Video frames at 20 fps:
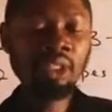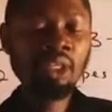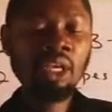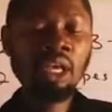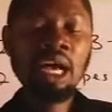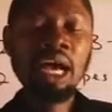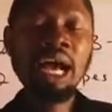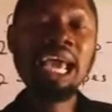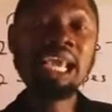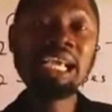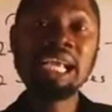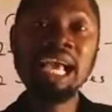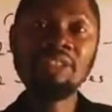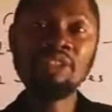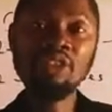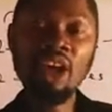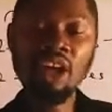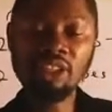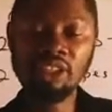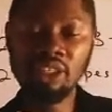I
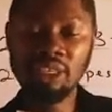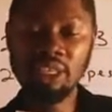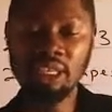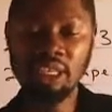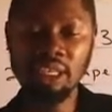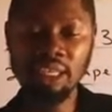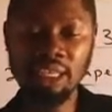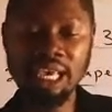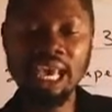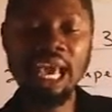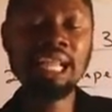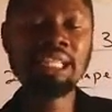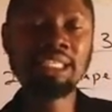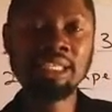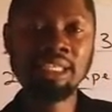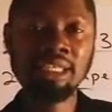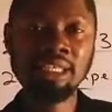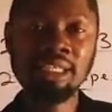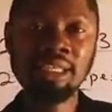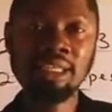cannot get
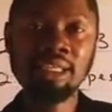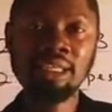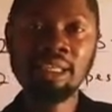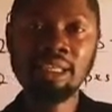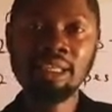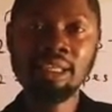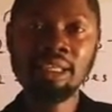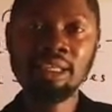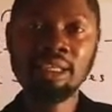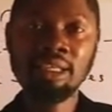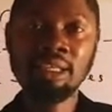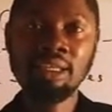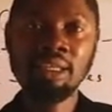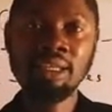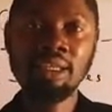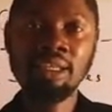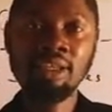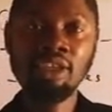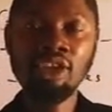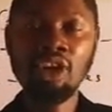
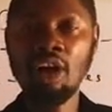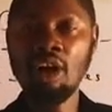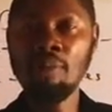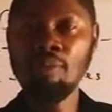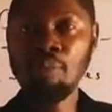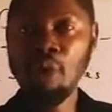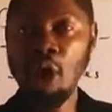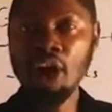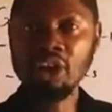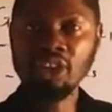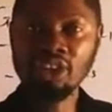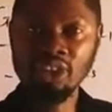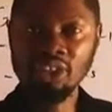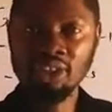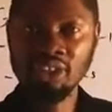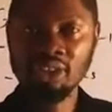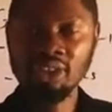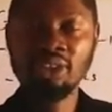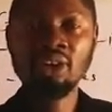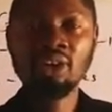your
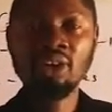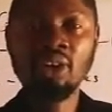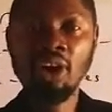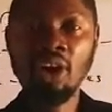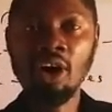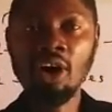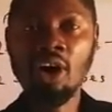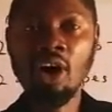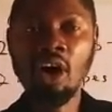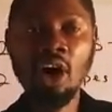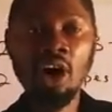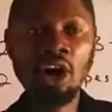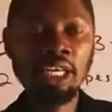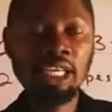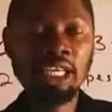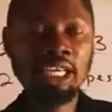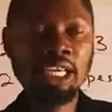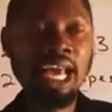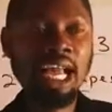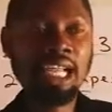box
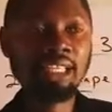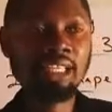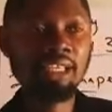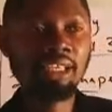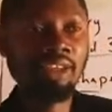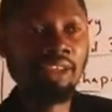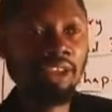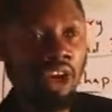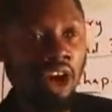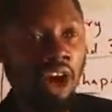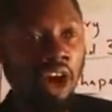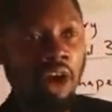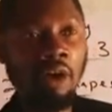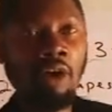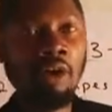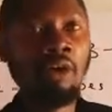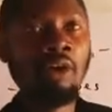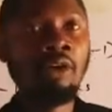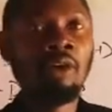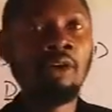or get
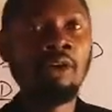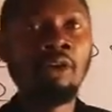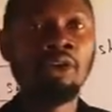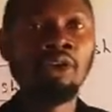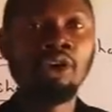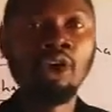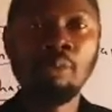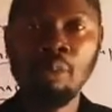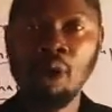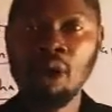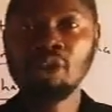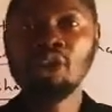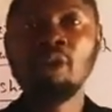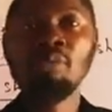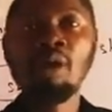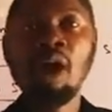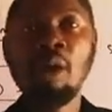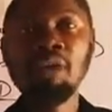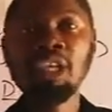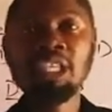your
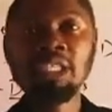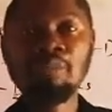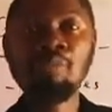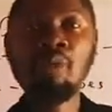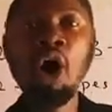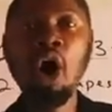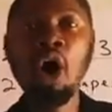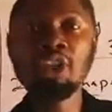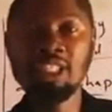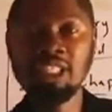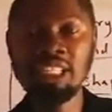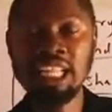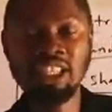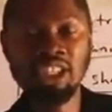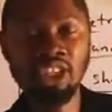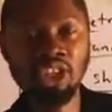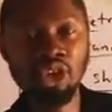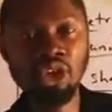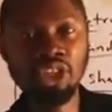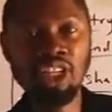mommy's pot that
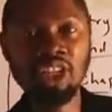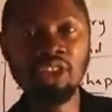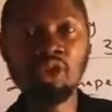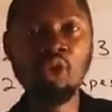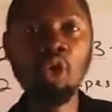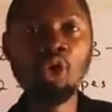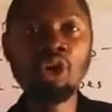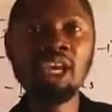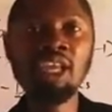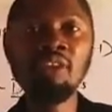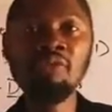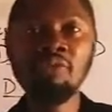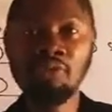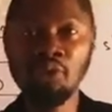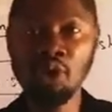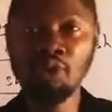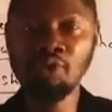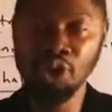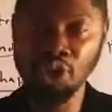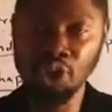you use in cooking
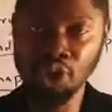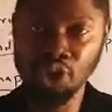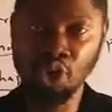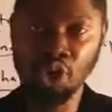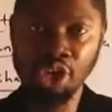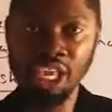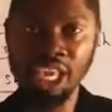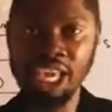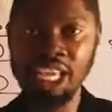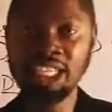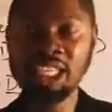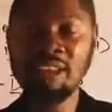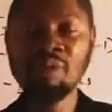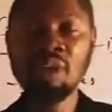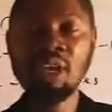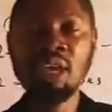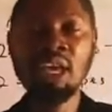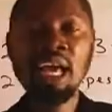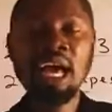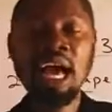food for you to eat.
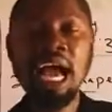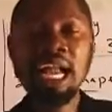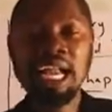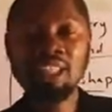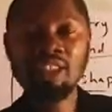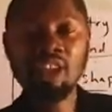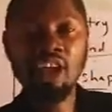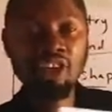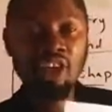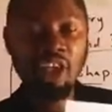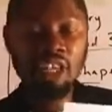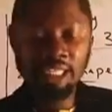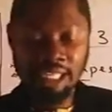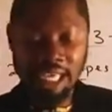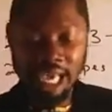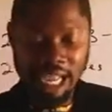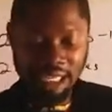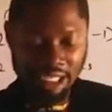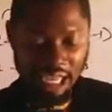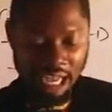I cannot just
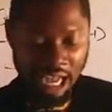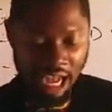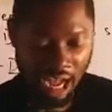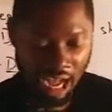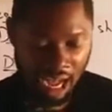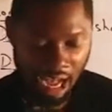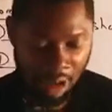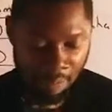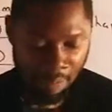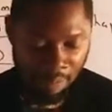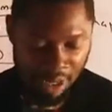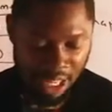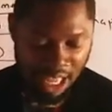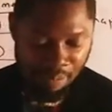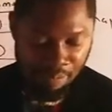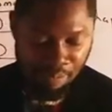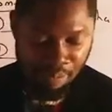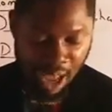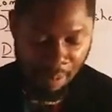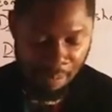get a
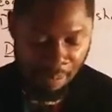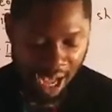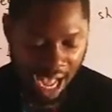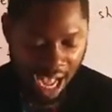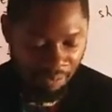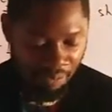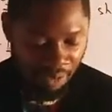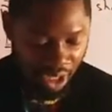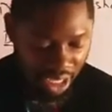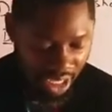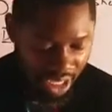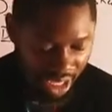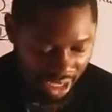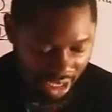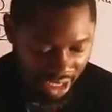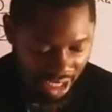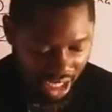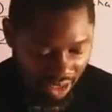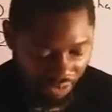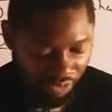plain paper
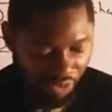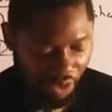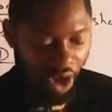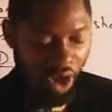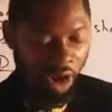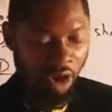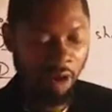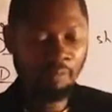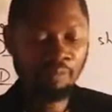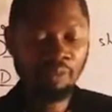in this form